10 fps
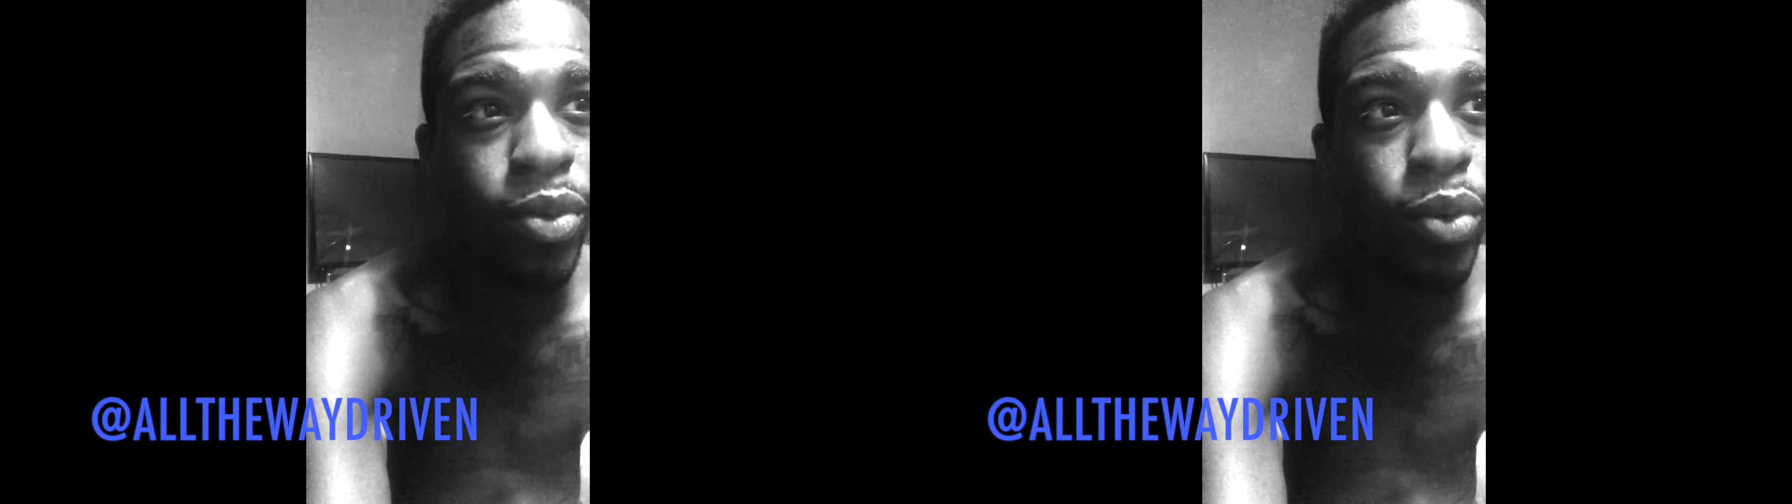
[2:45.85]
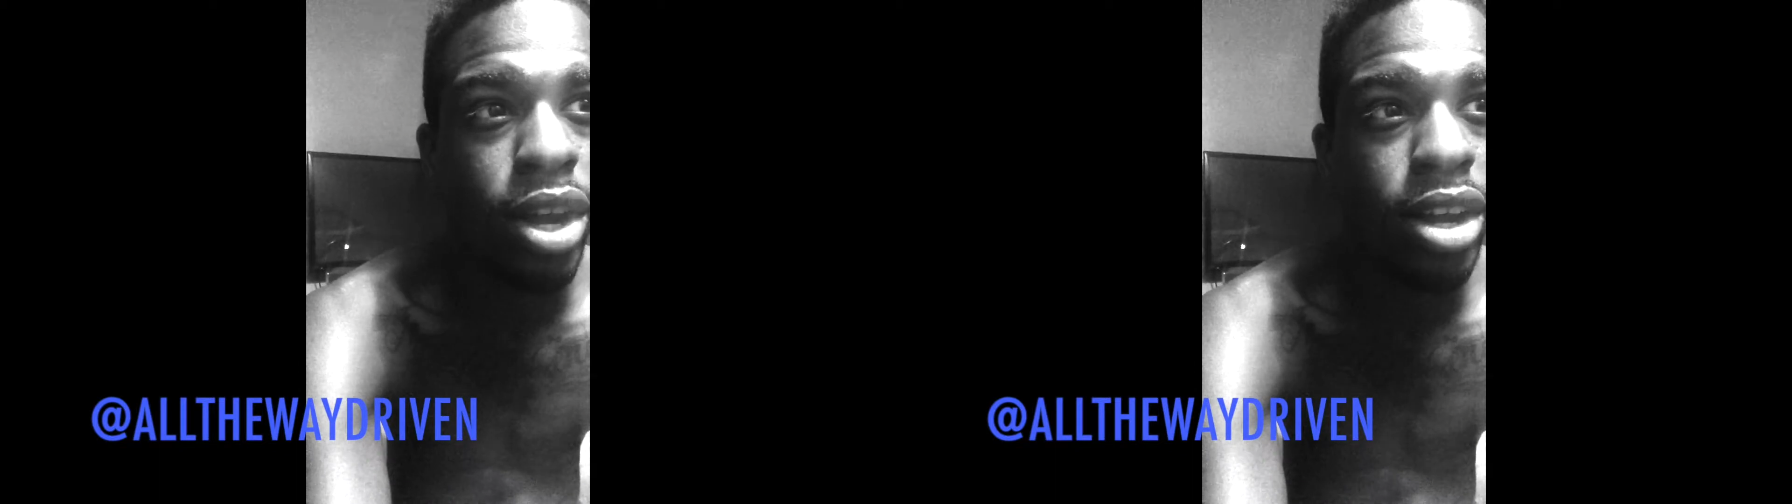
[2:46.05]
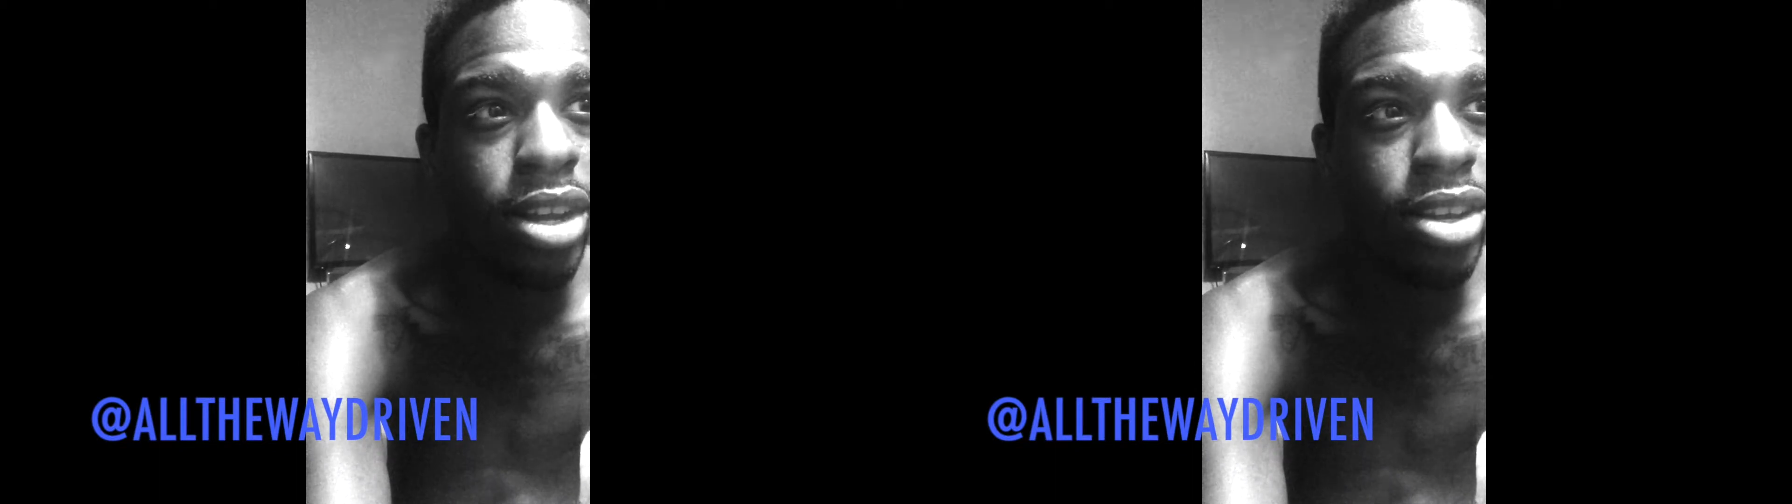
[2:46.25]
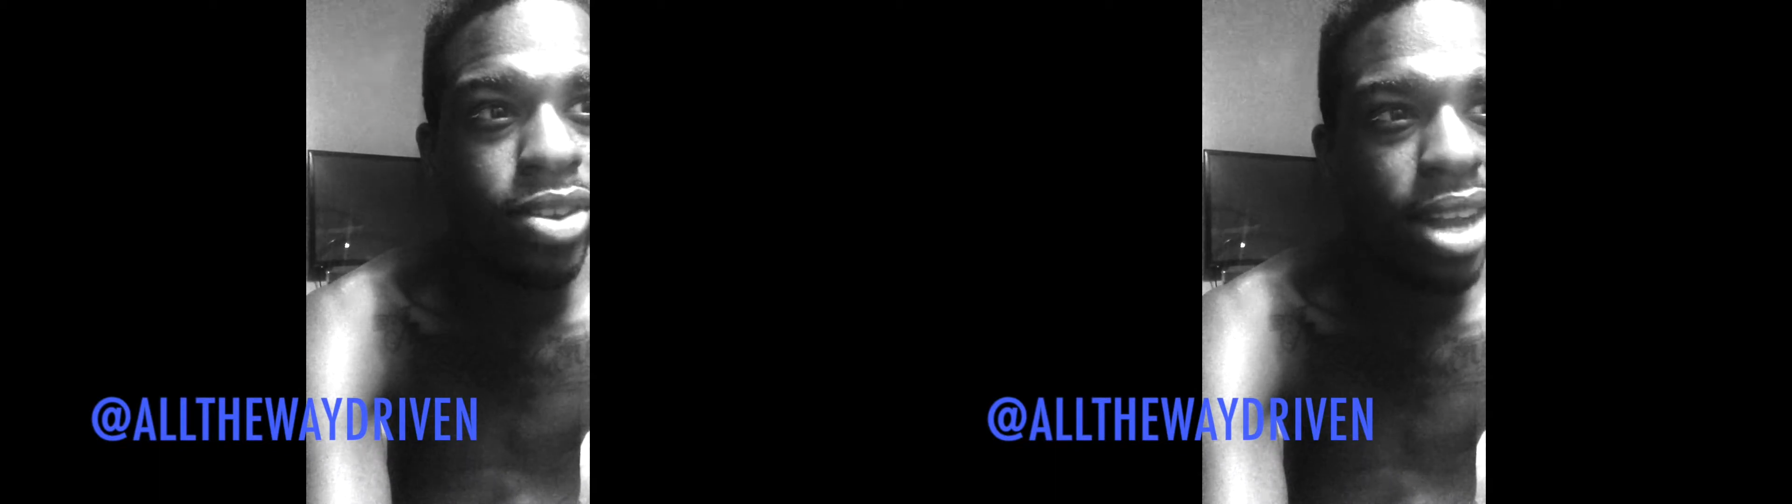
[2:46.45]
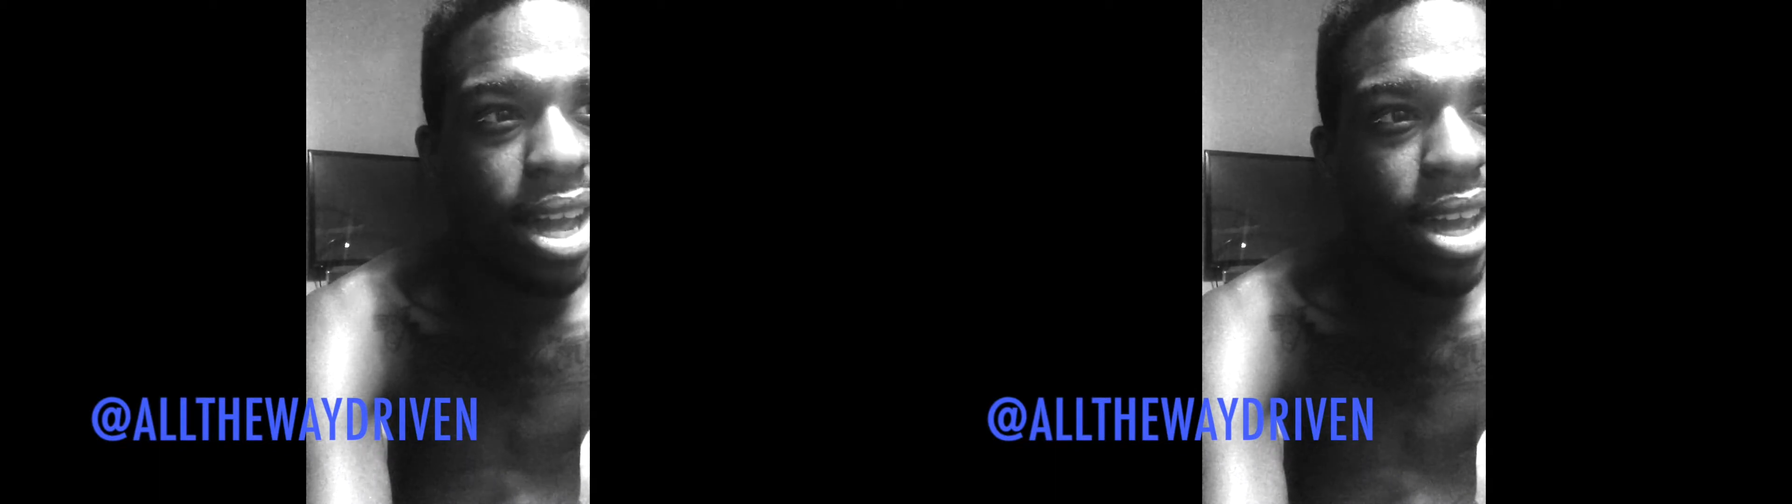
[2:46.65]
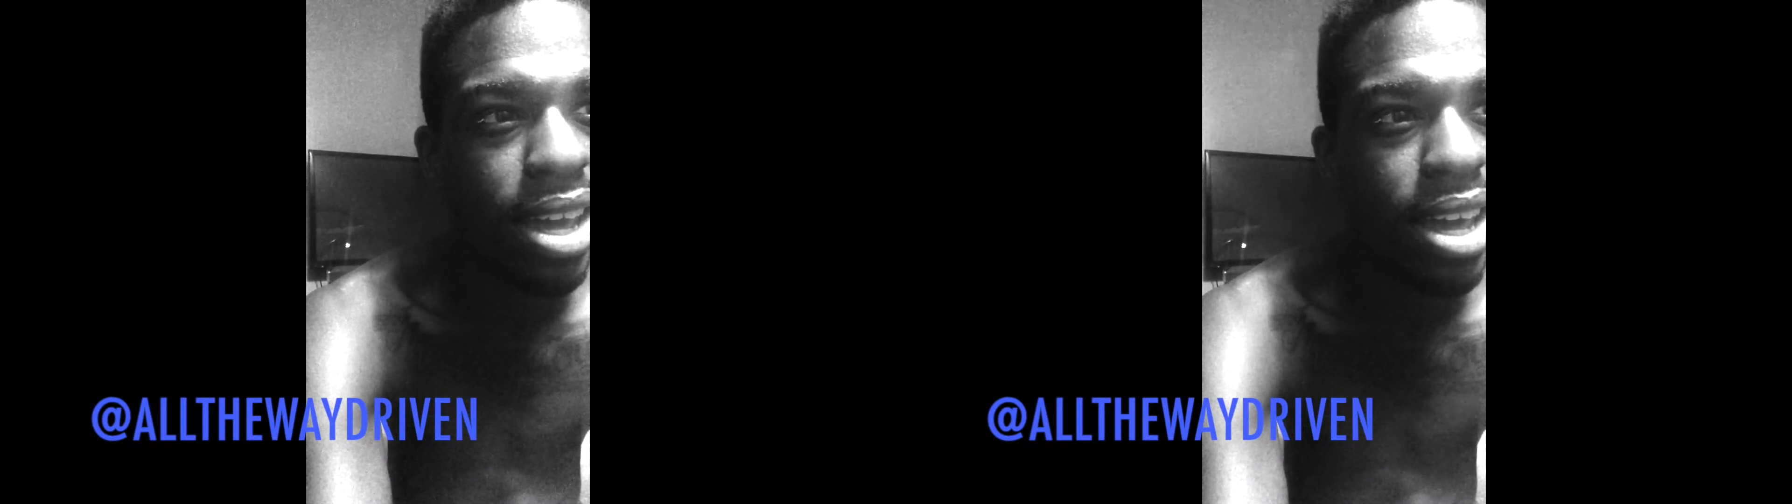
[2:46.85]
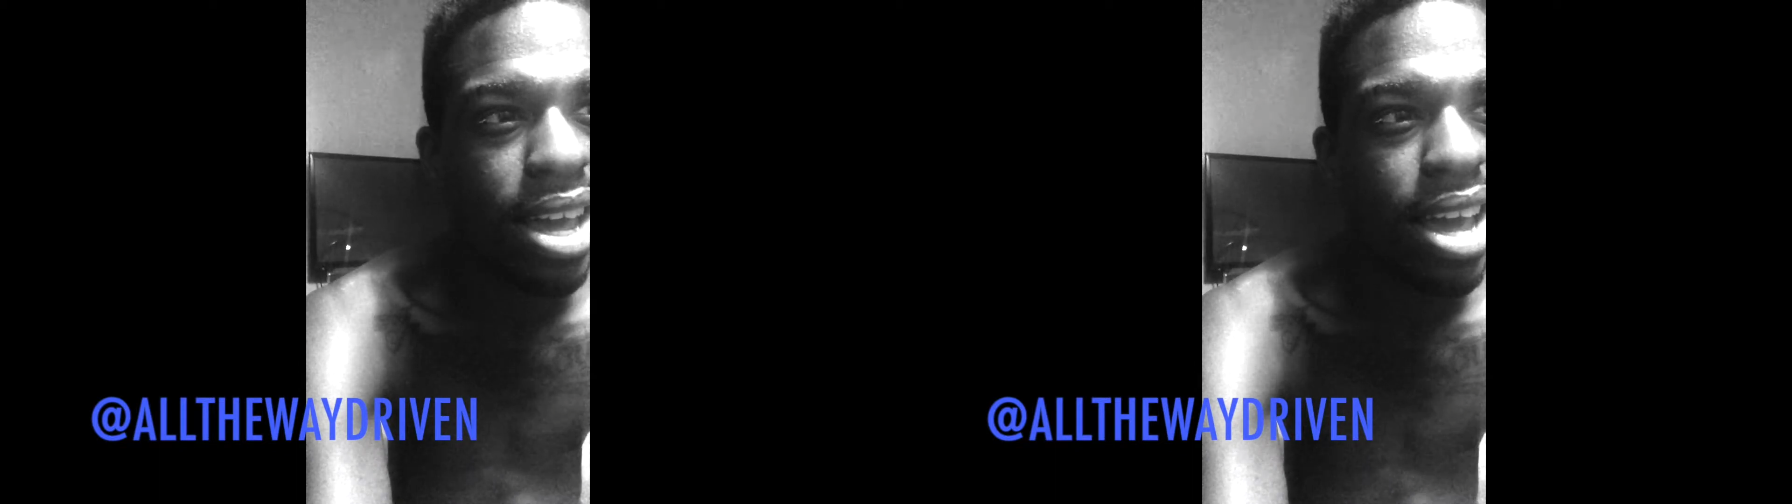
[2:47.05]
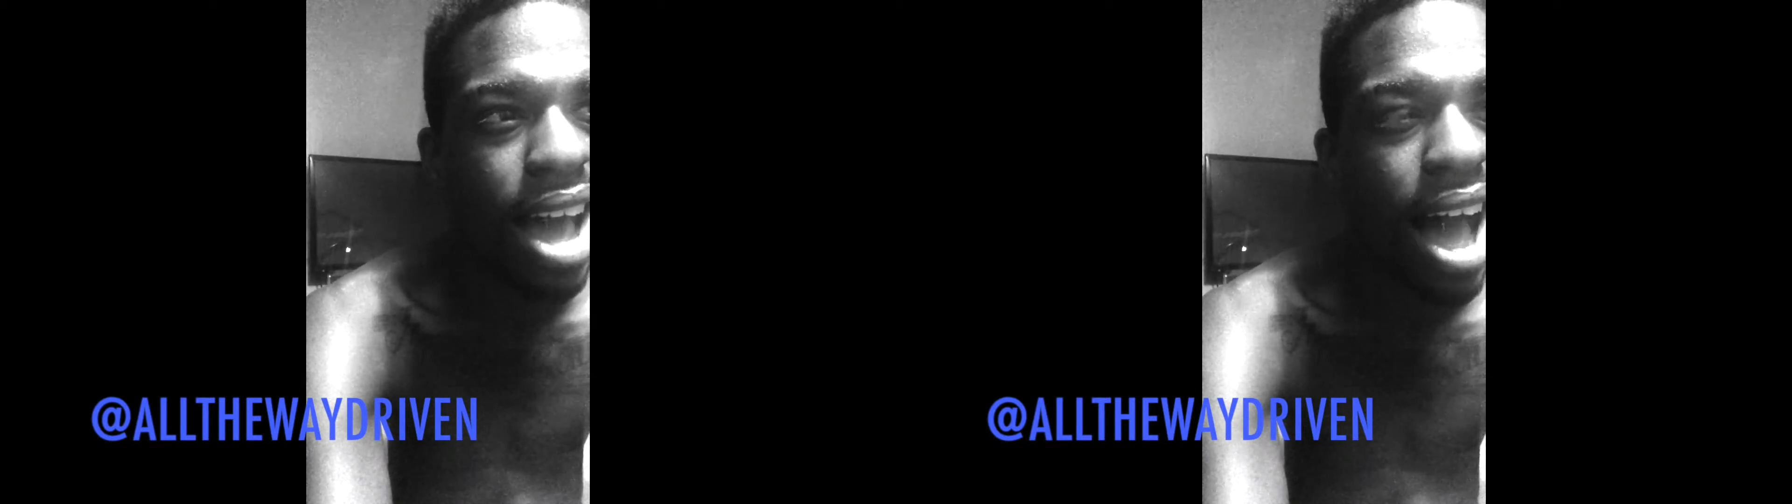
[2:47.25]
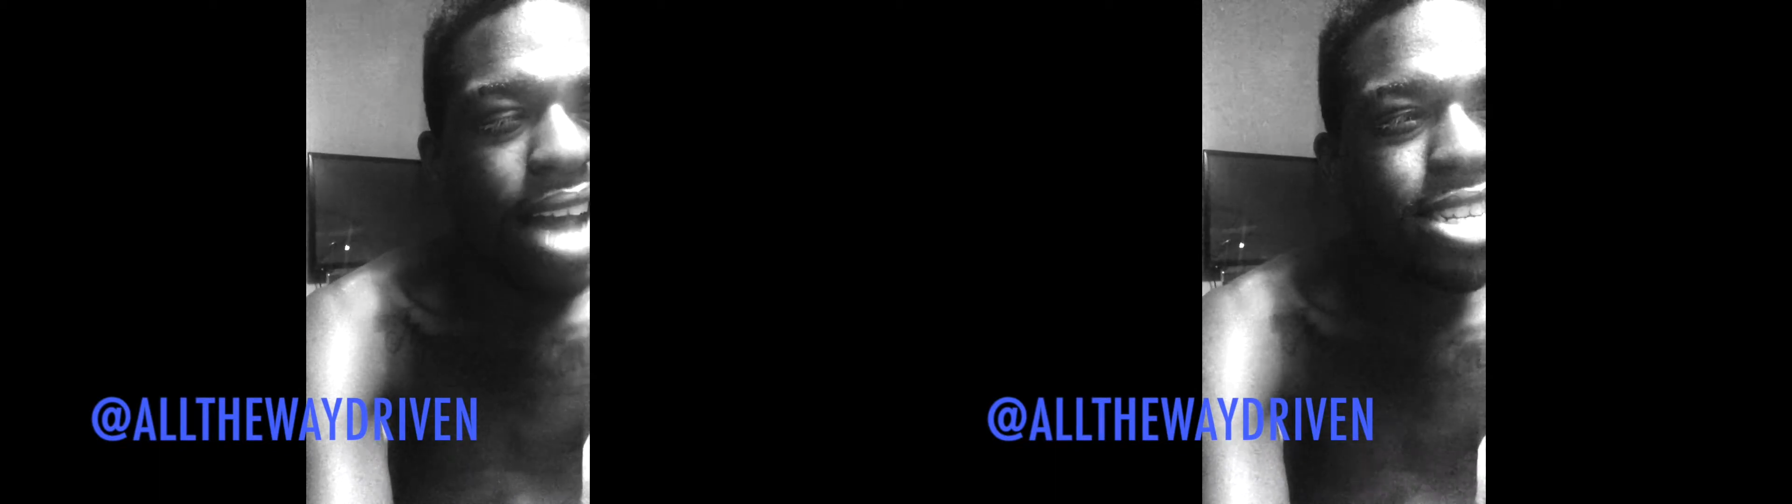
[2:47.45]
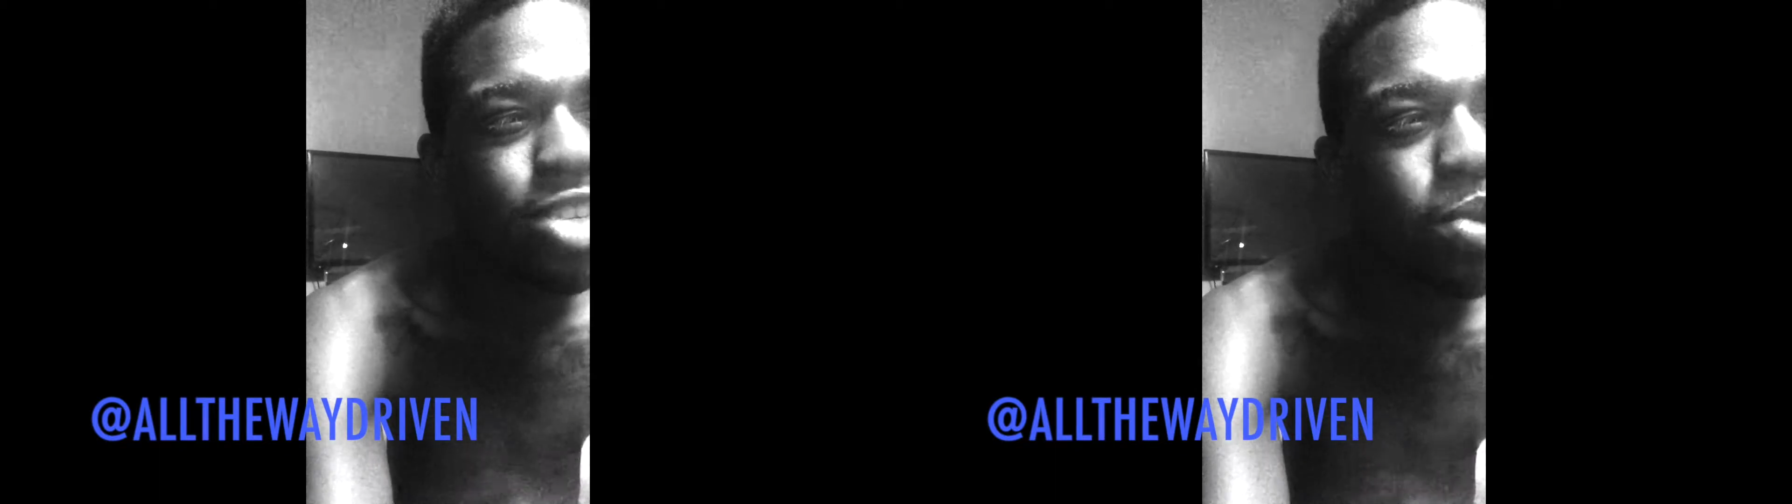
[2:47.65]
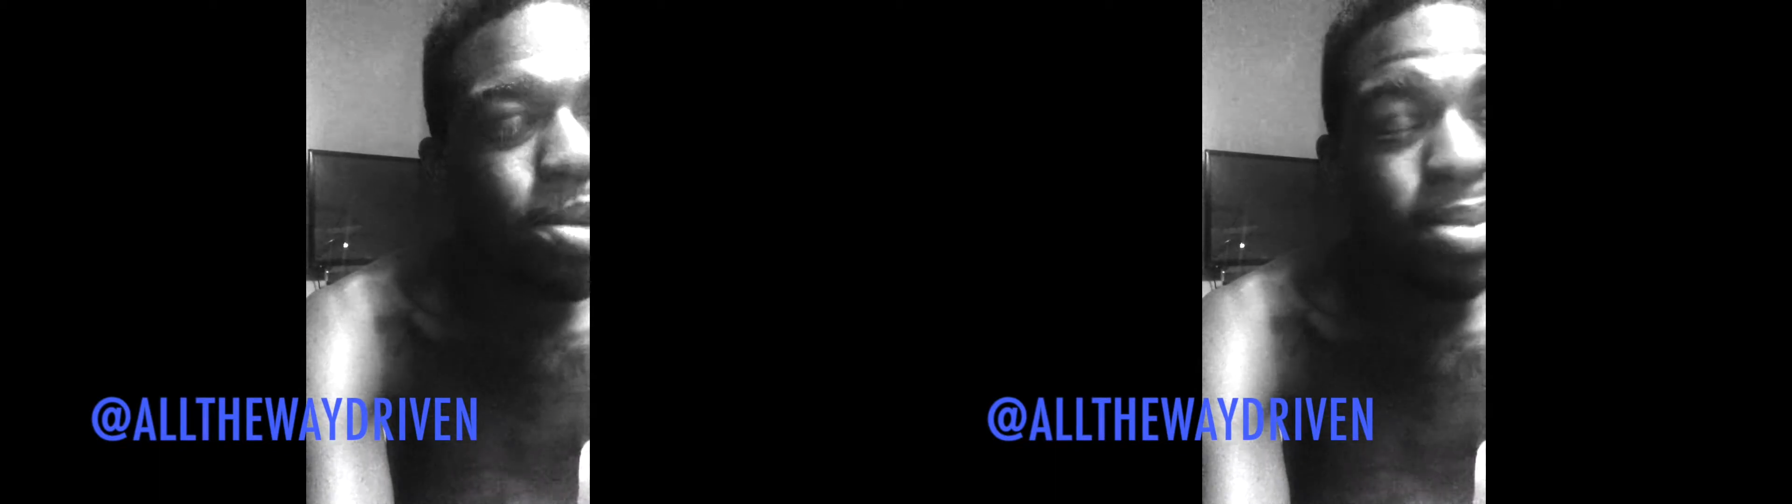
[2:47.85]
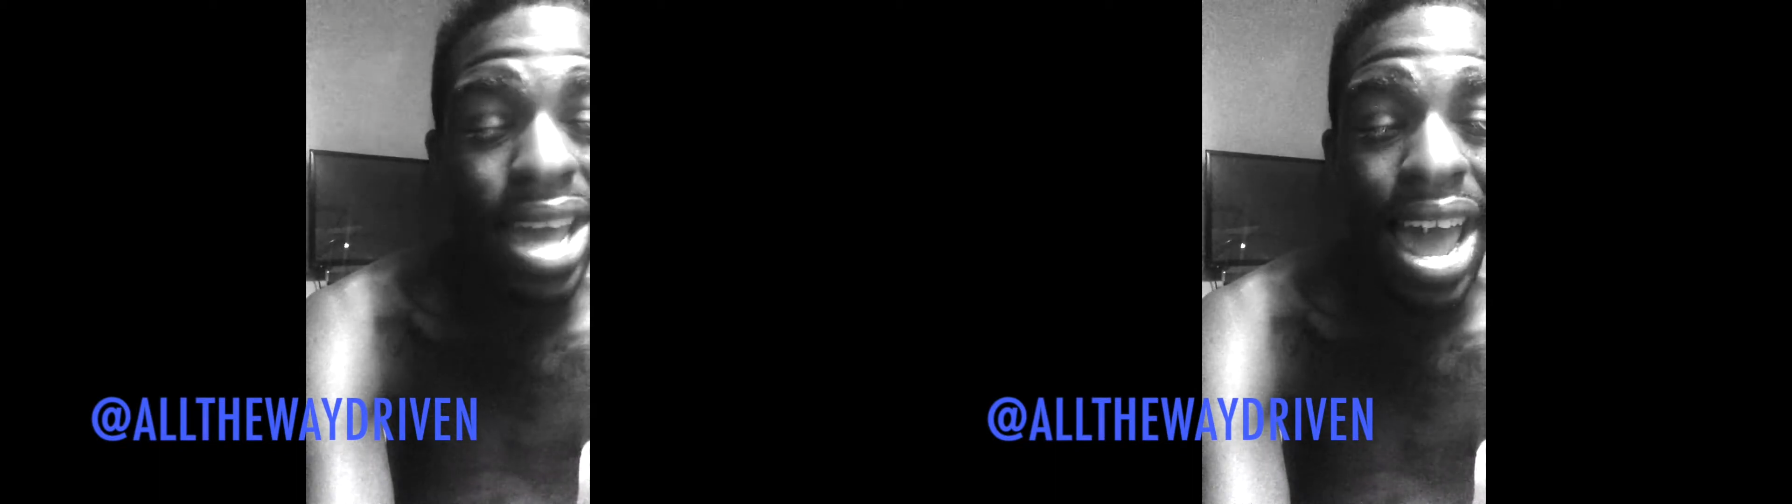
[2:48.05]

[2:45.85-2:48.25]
where you're like, I just want to be